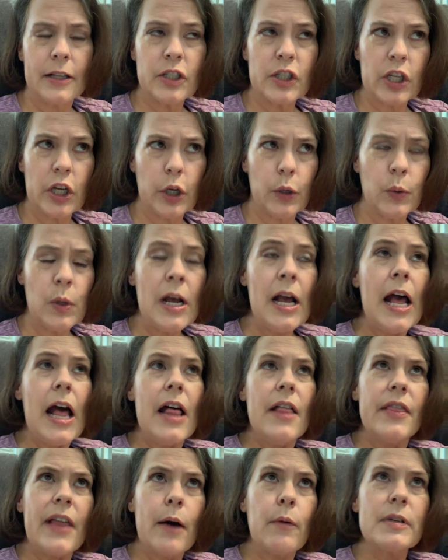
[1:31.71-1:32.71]
So
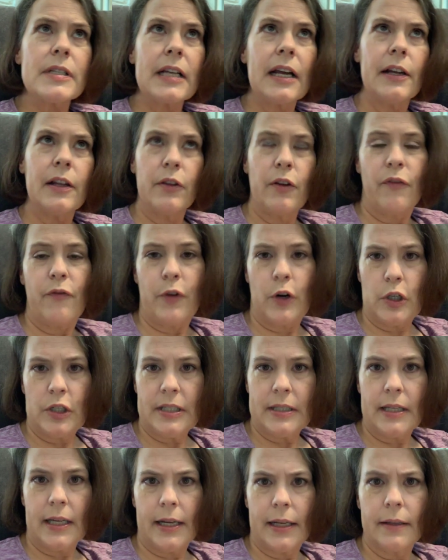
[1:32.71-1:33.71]
that was kind of the first
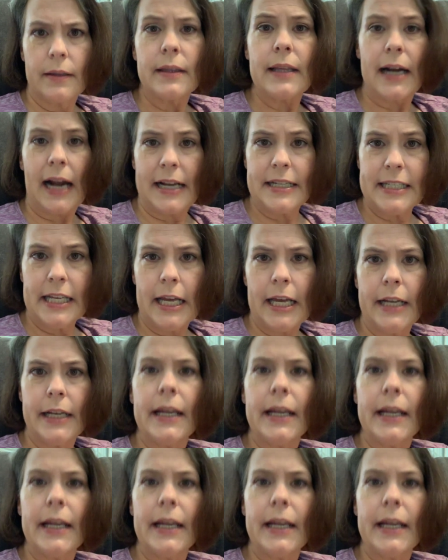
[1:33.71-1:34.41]
thing that I did.